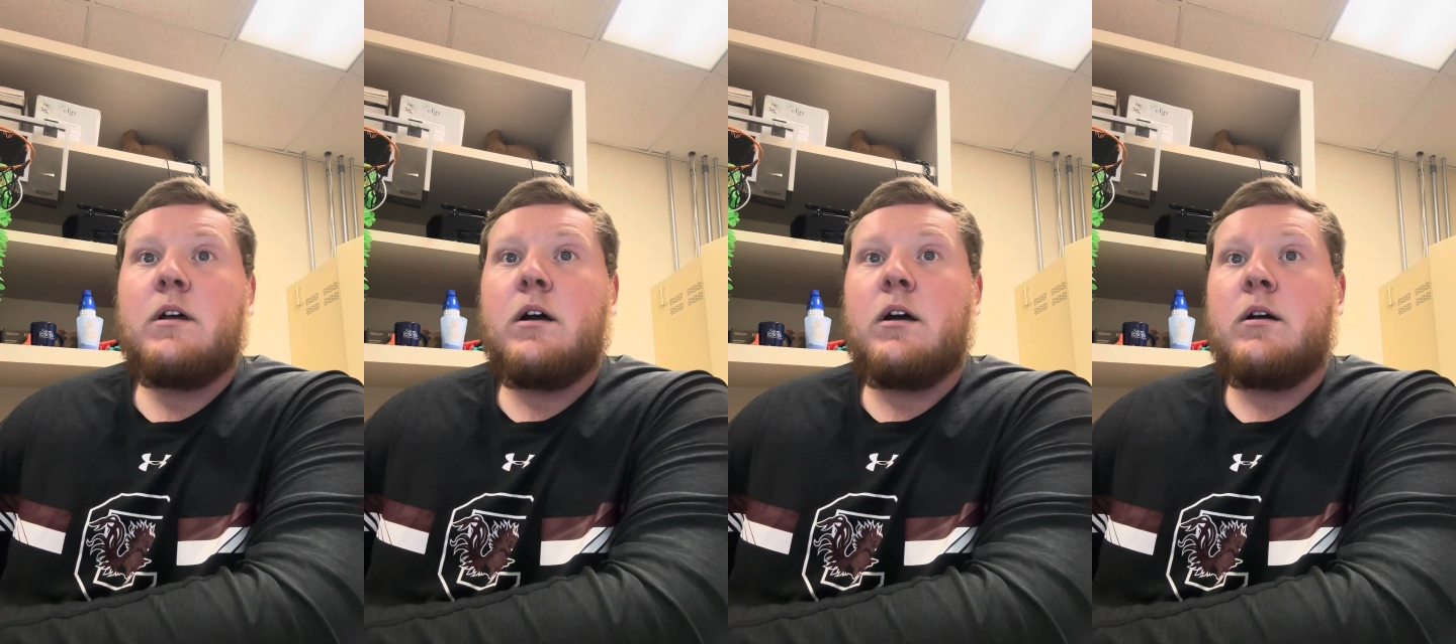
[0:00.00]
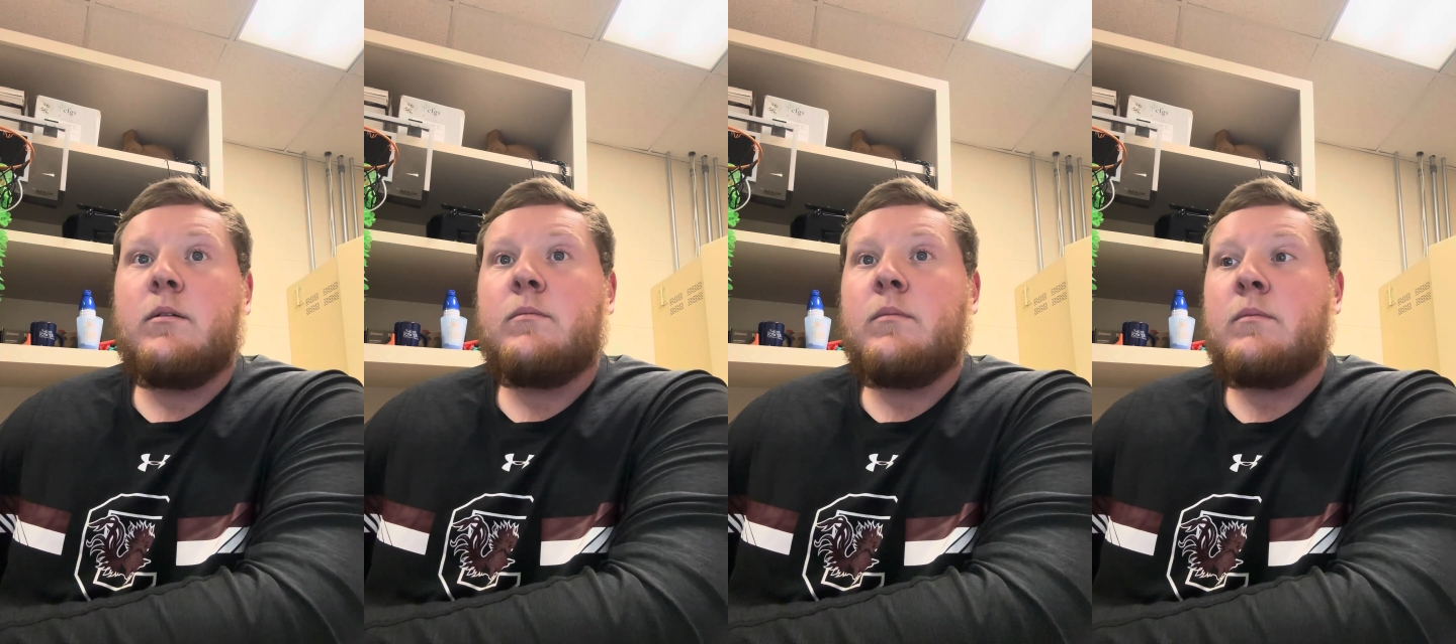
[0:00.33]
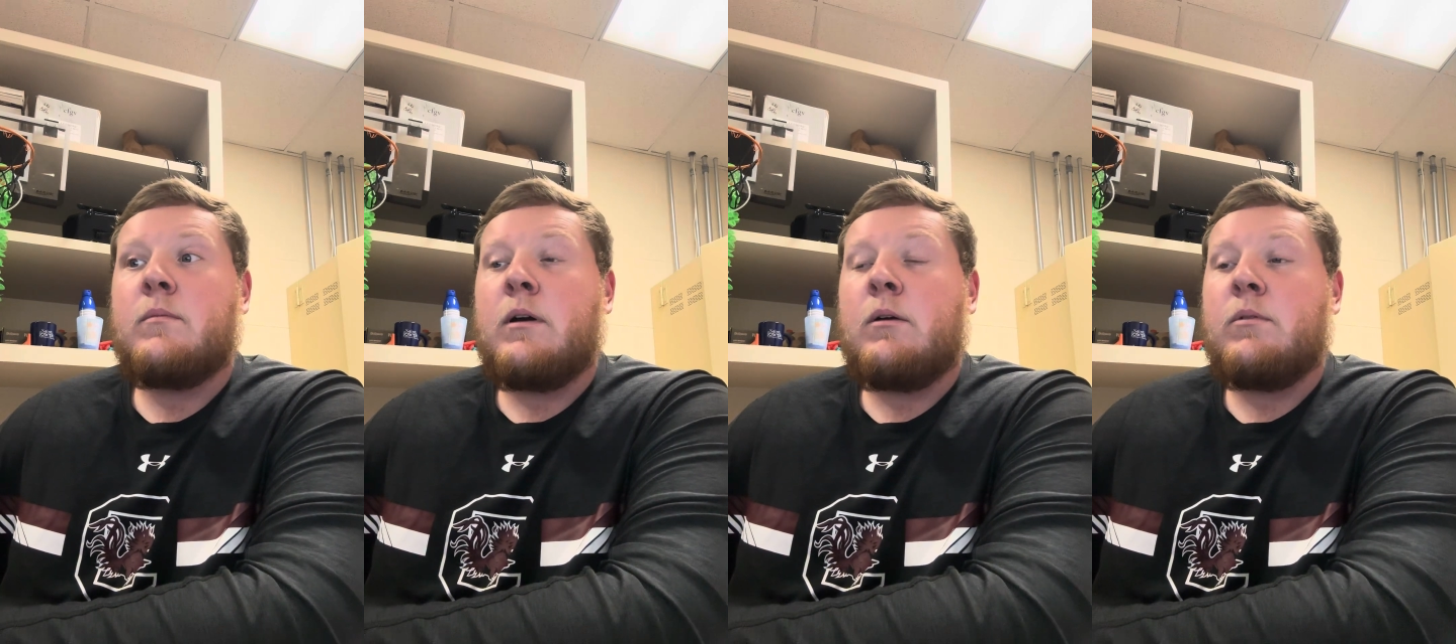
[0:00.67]

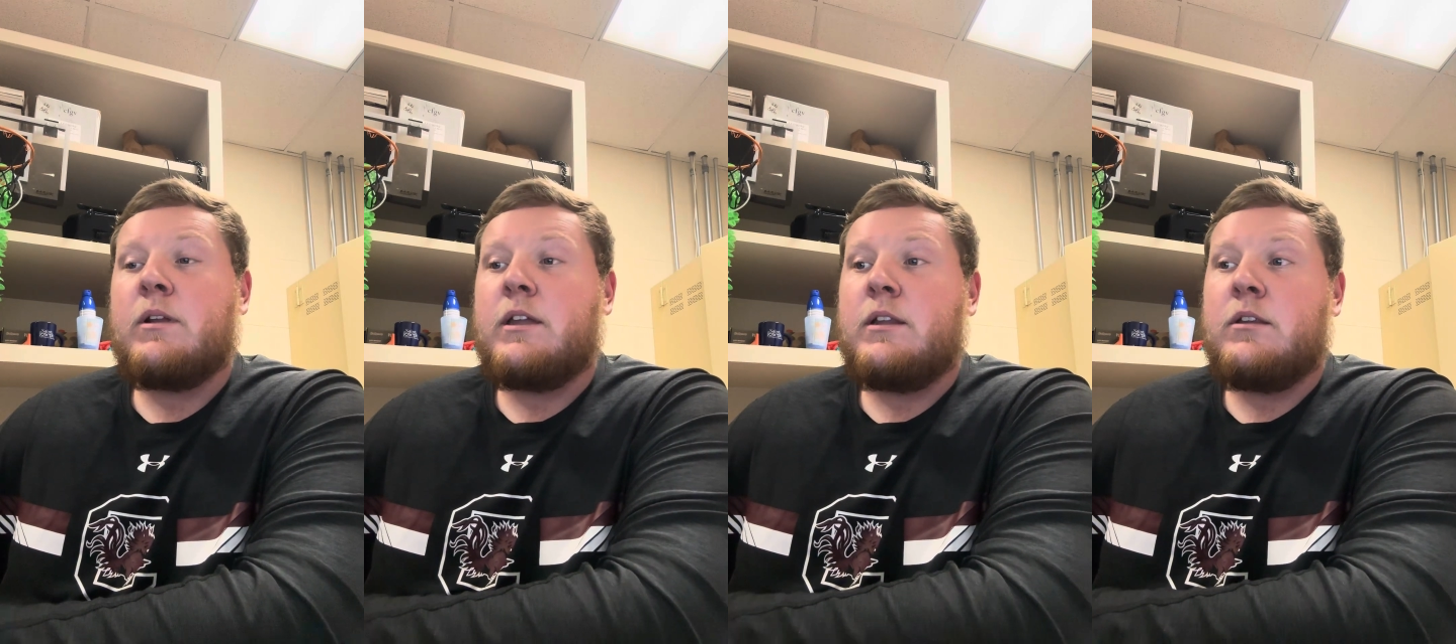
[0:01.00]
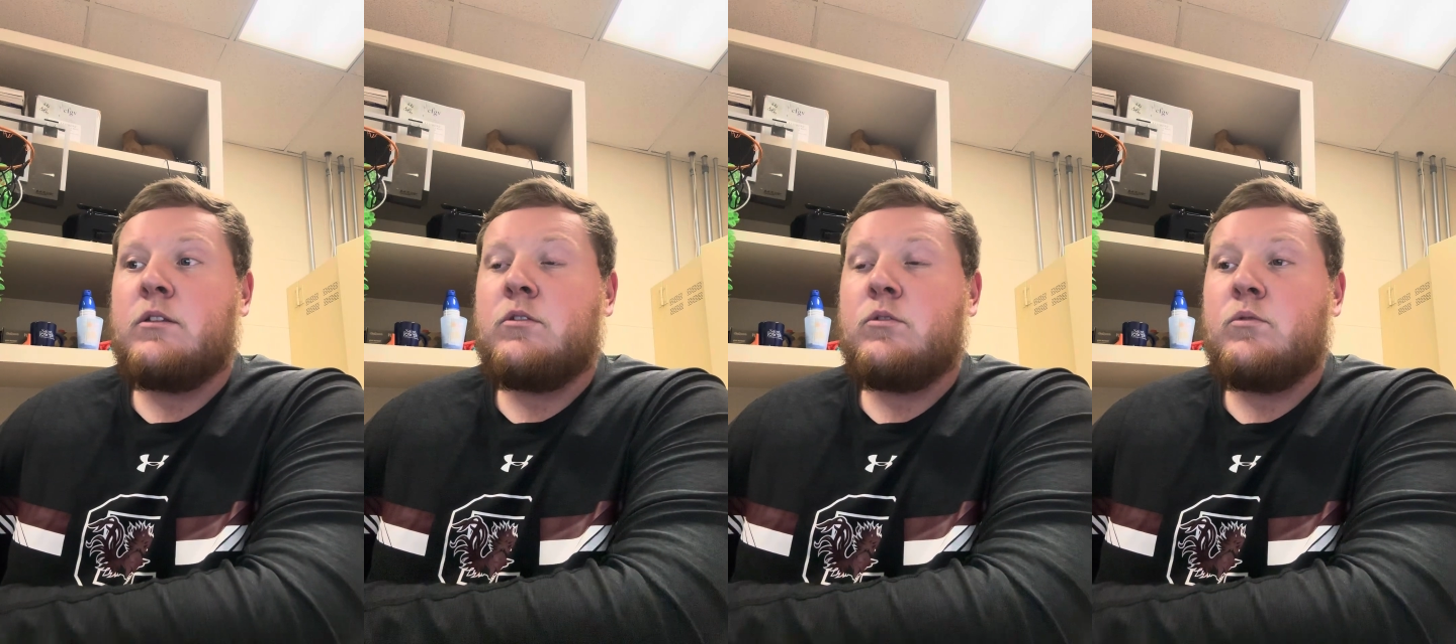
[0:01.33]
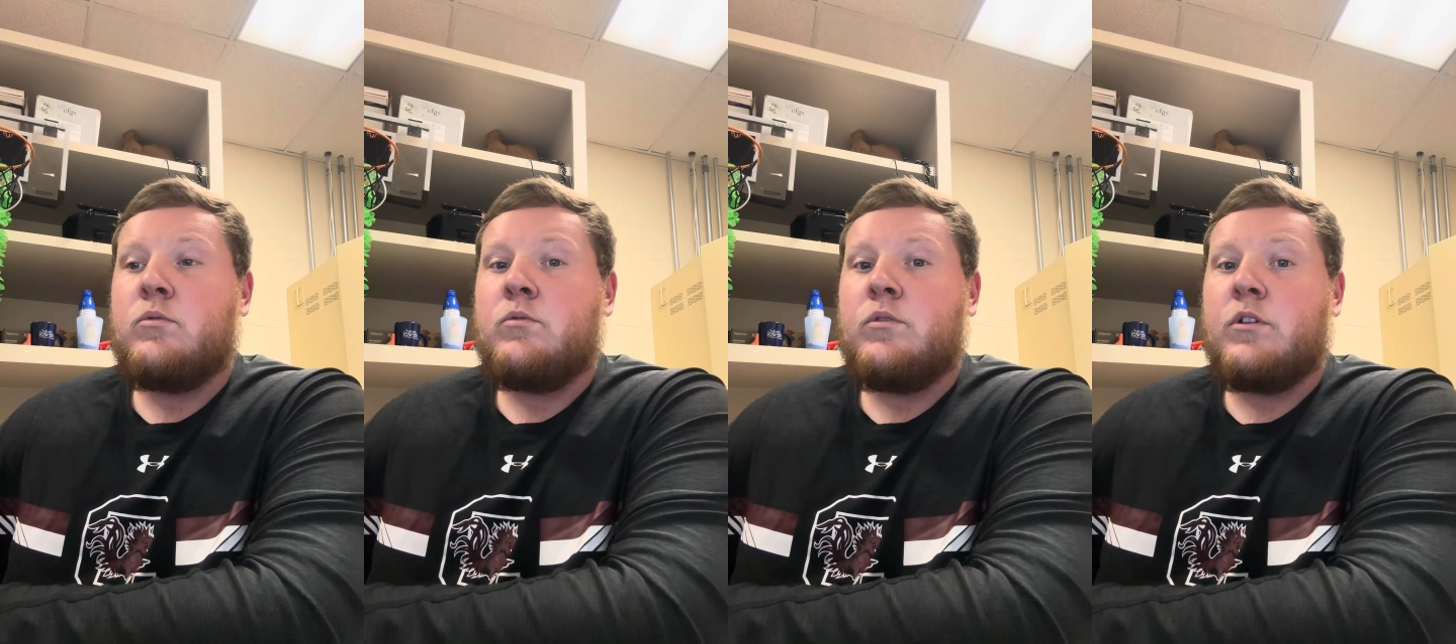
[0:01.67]
I want to get
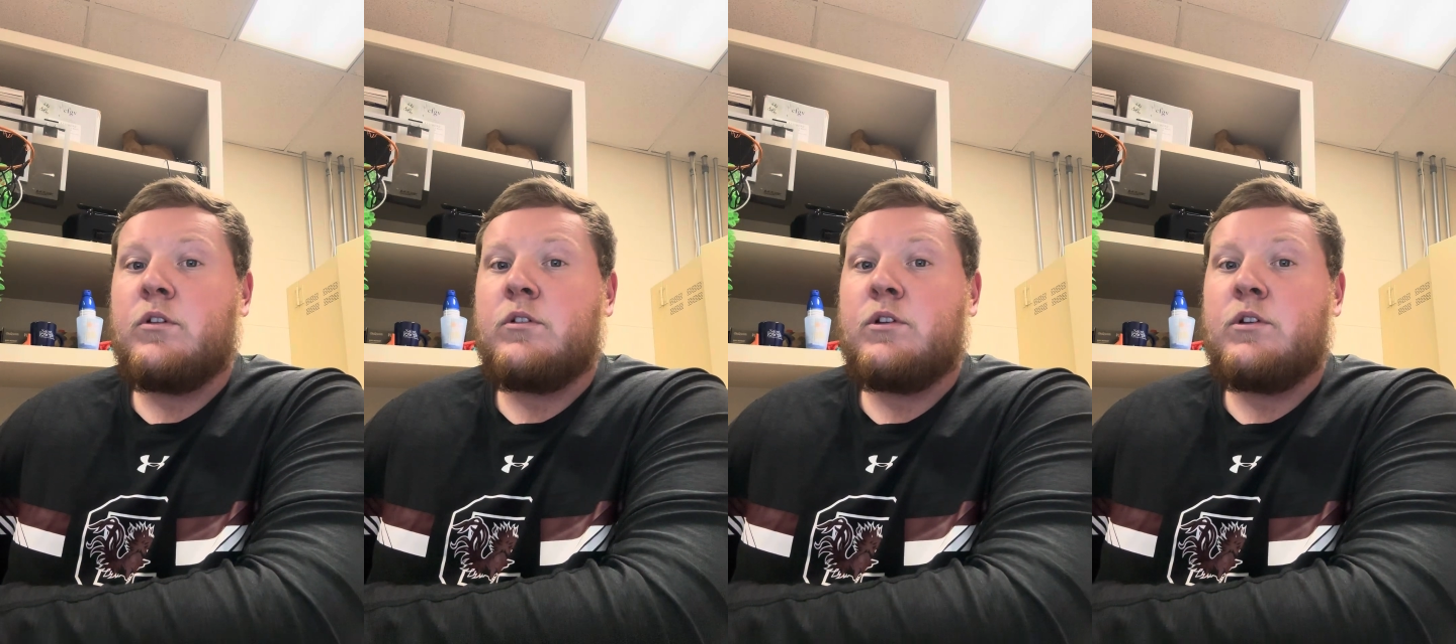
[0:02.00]
into the